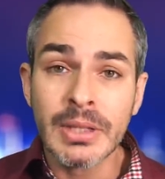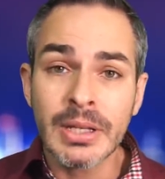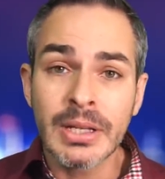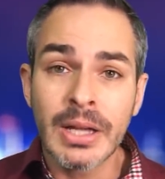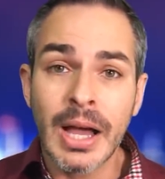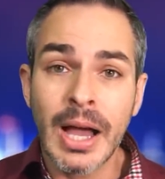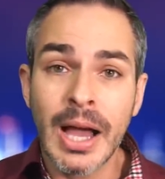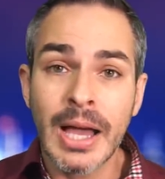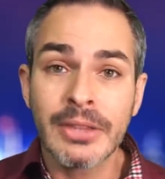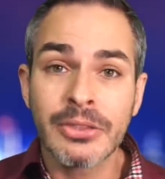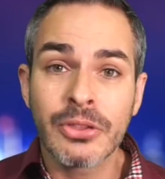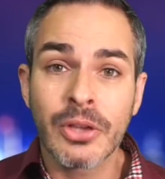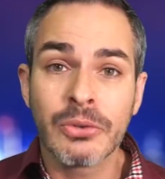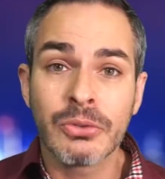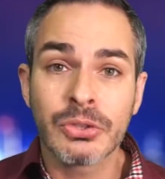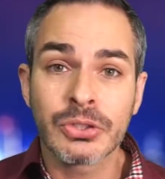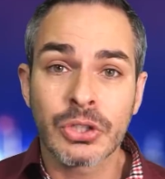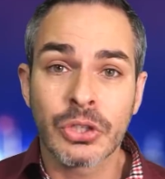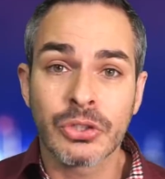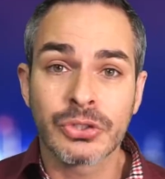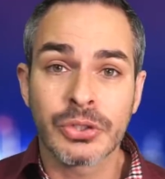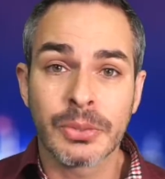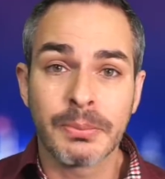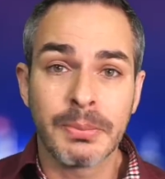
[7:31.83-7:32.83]
I thought it was
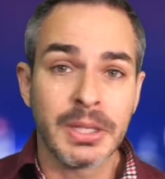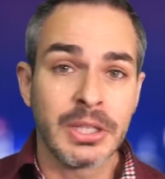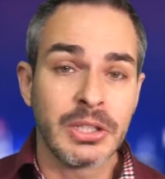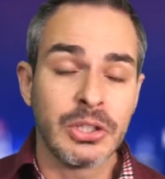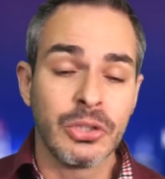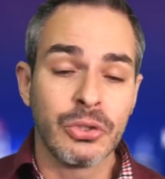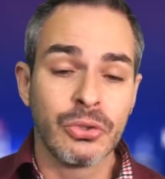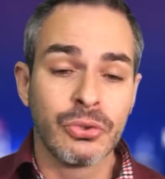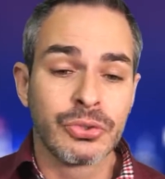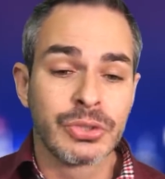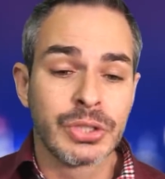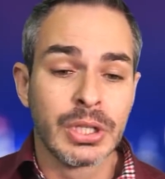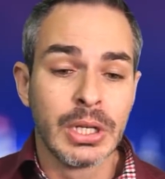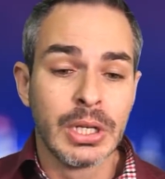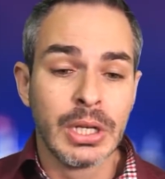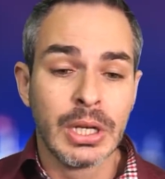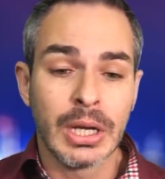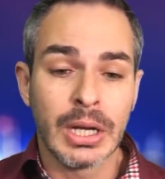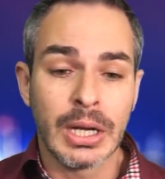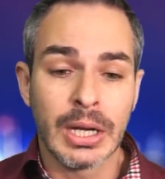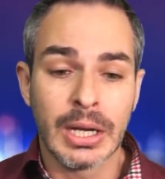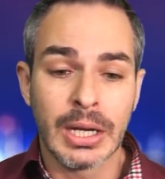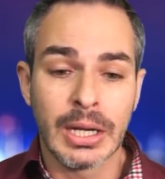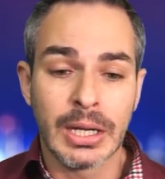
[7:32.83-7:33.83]
also big news.
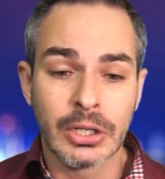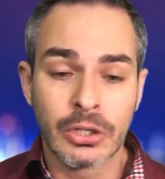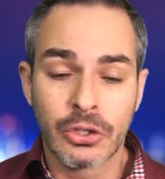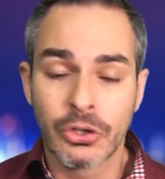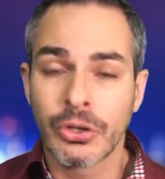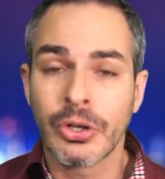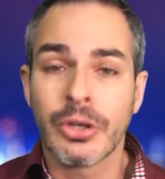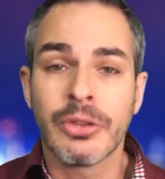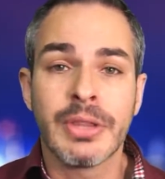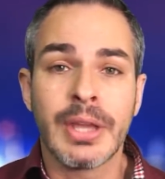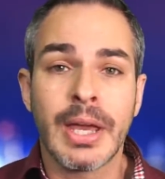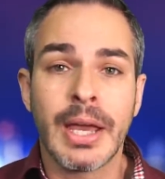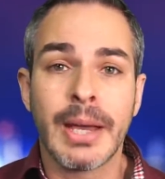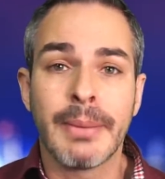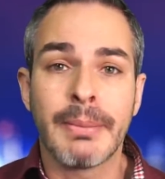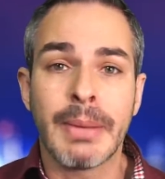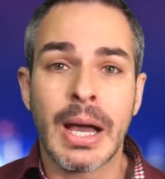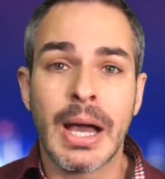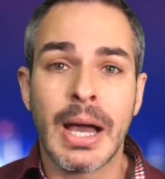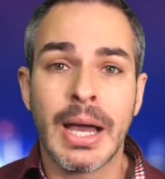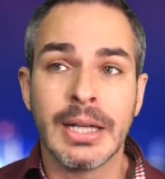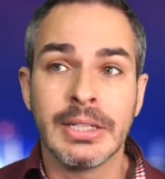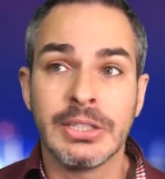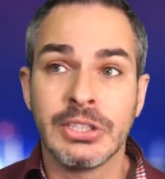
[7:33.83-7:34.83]
Good on them.
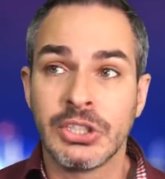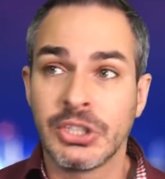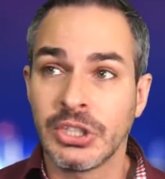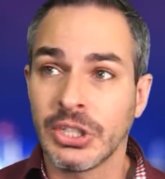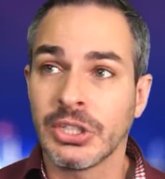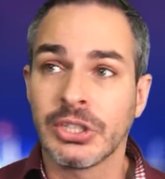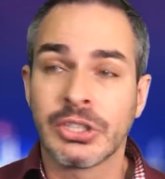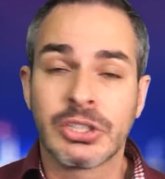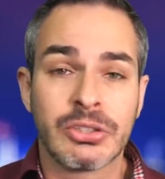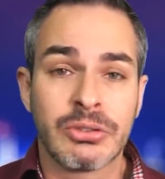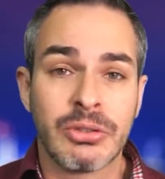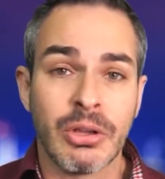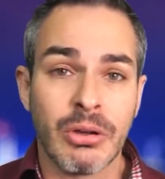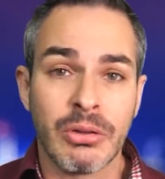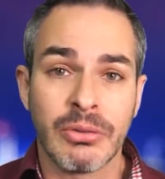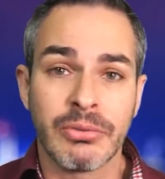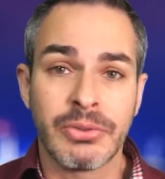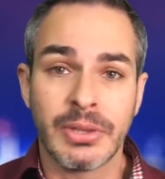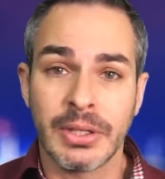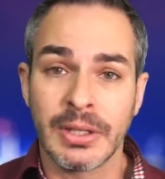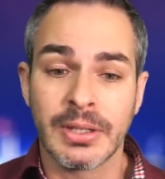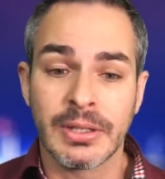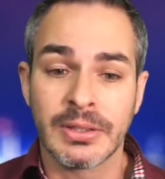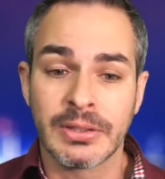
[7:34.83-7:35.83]
I just
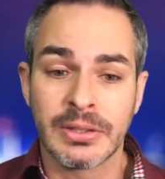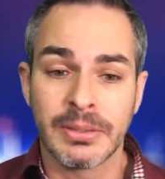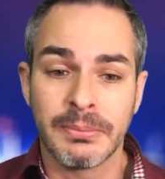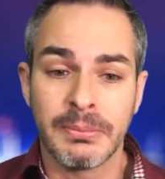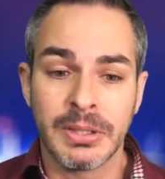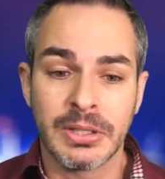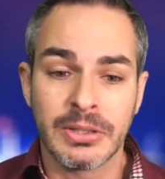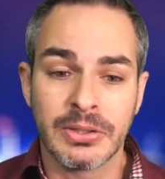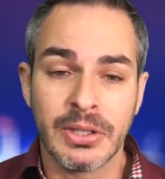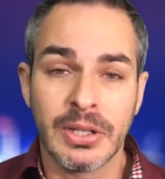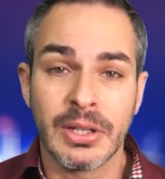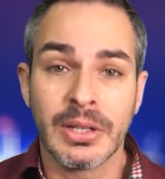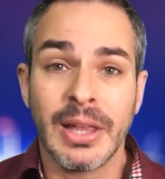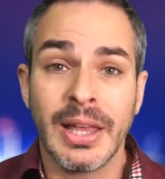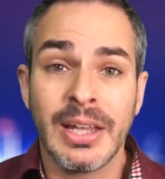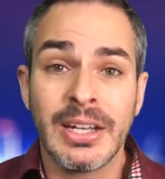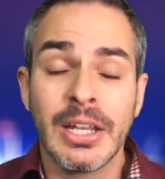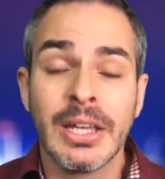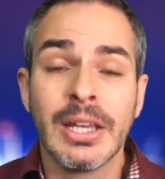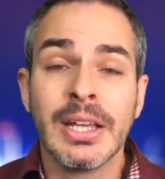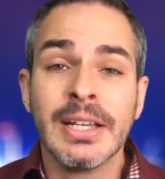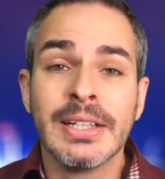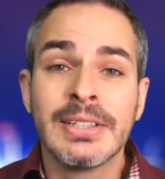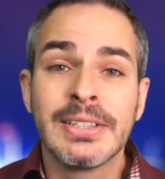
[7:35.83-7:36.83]
don't think it's a big deal.
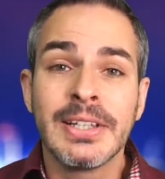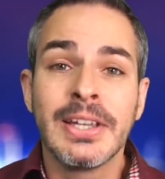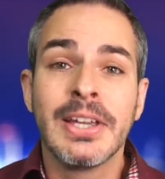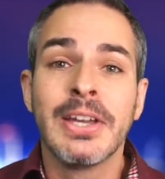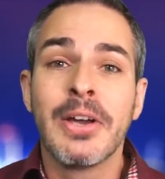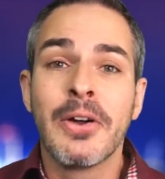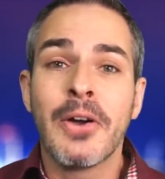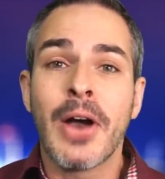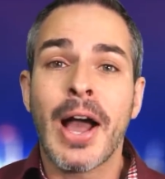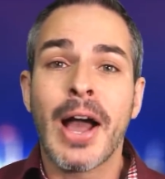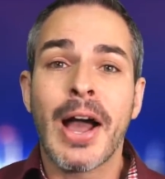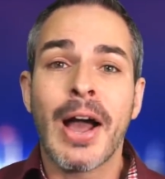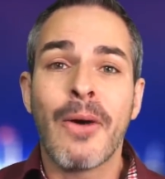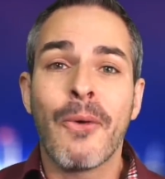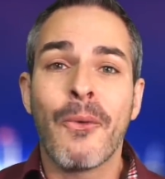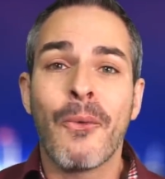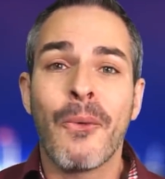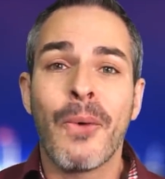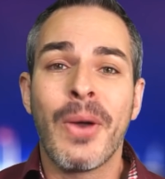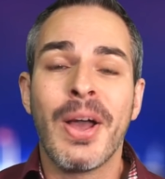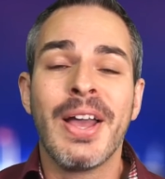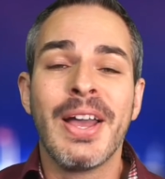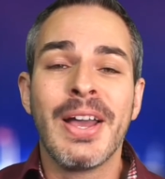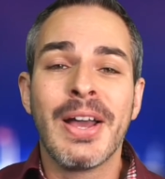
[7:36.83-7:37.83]
And see,
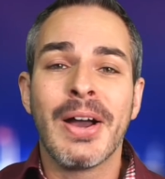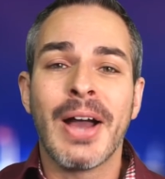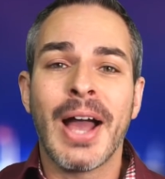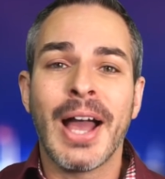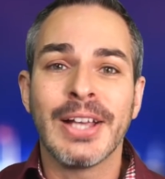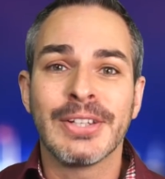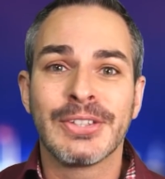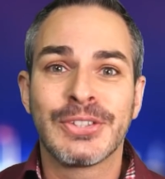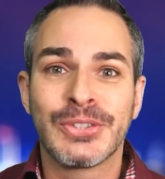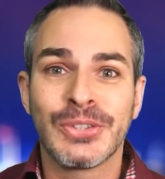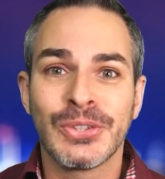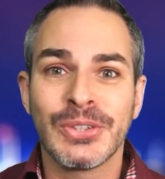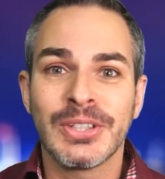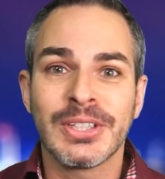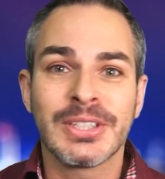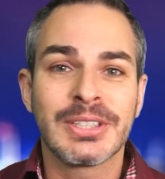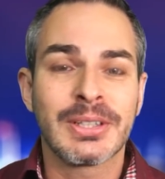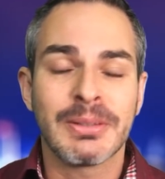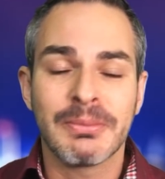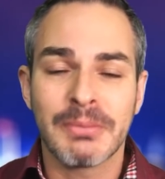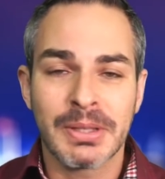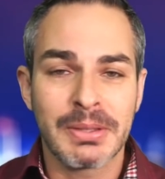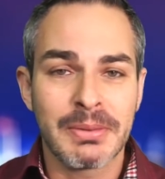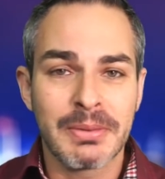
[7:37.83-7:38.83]
as soon
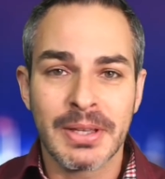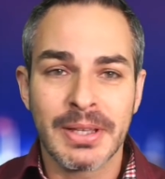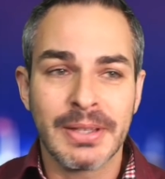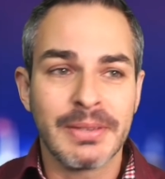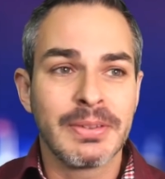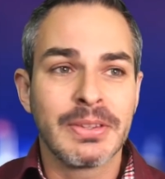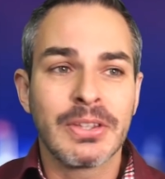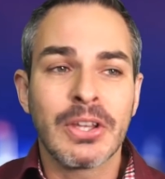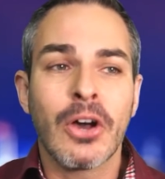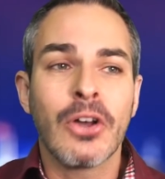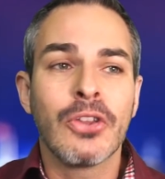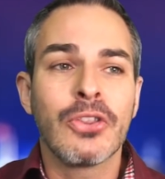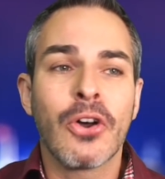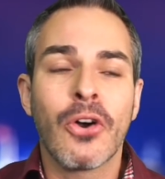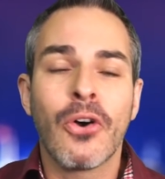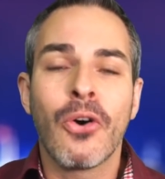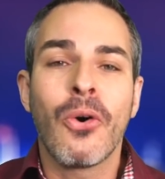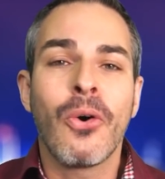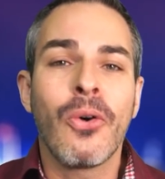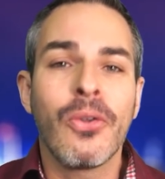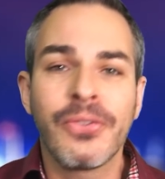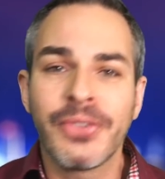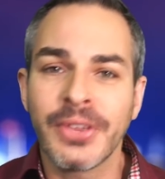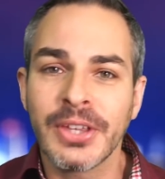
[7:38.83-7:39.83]
as the
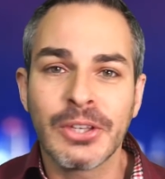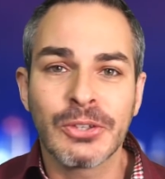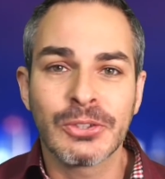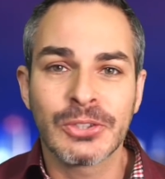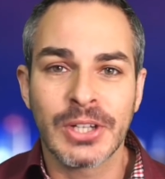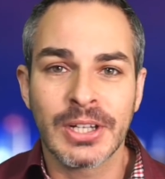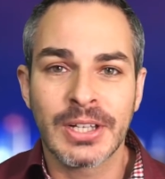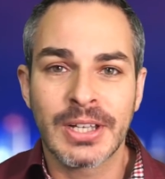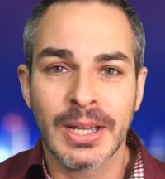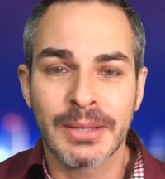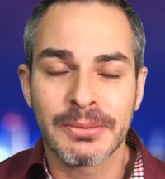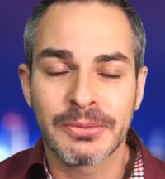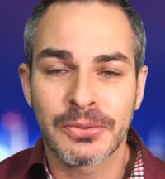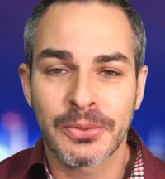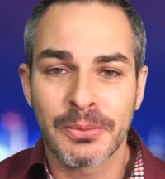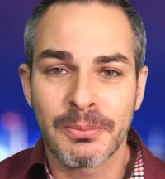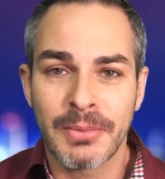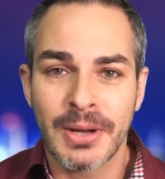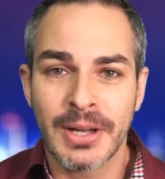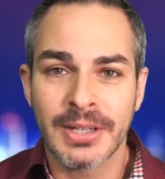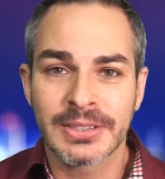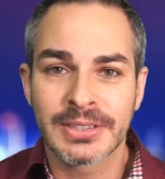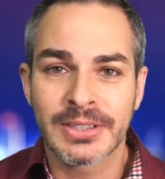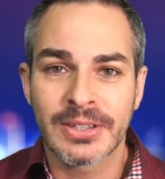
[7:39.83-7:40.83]
whole thing usually comes from
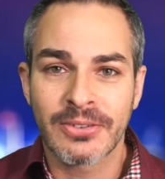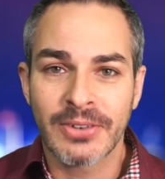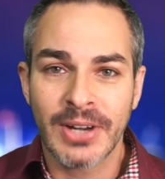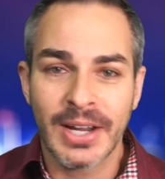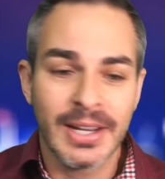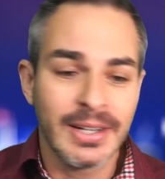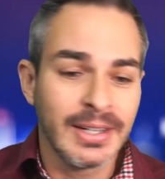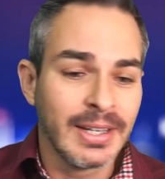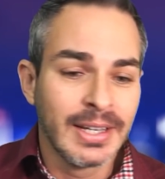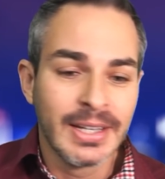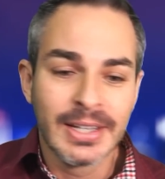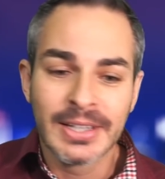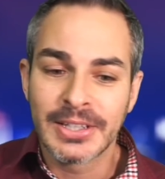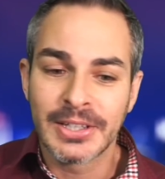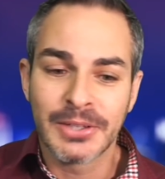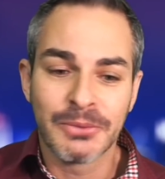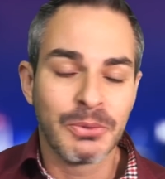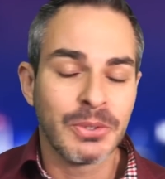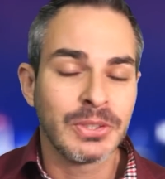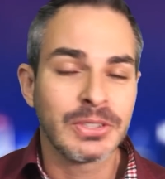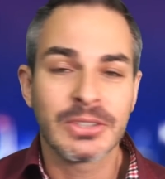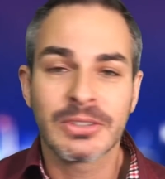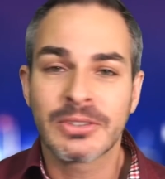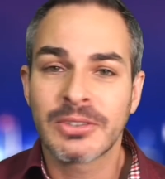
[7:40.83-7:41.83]
Musk, right? He
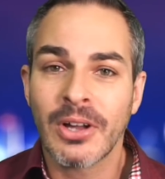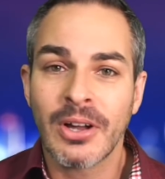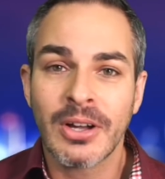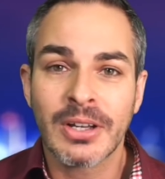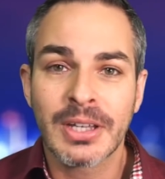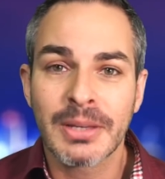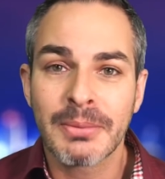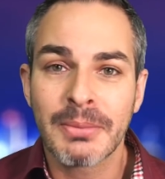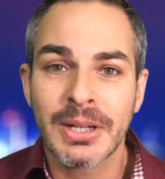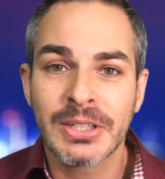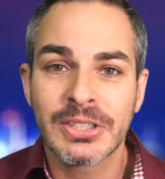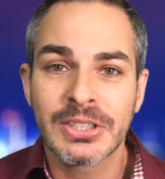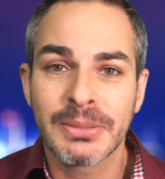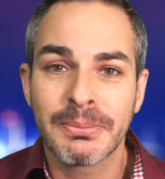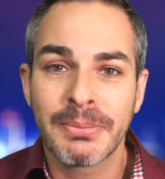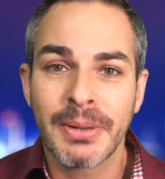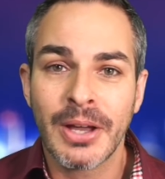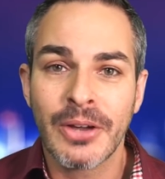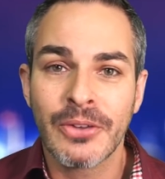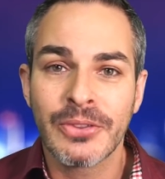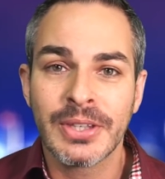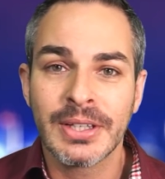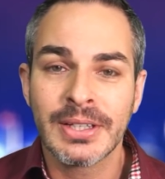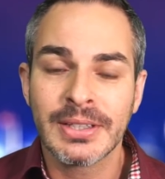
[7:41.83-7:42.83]
wasn't talking much
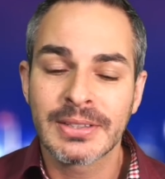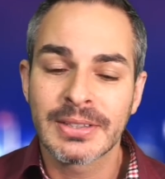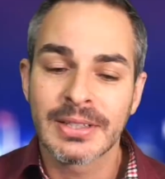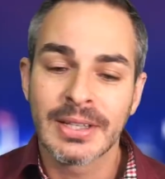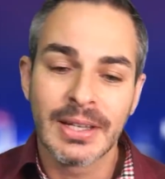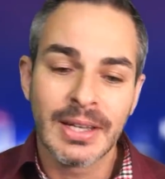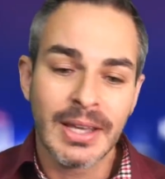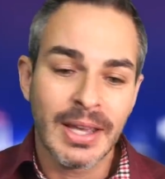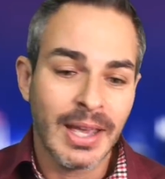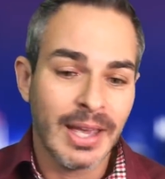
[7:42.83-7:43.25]
about this.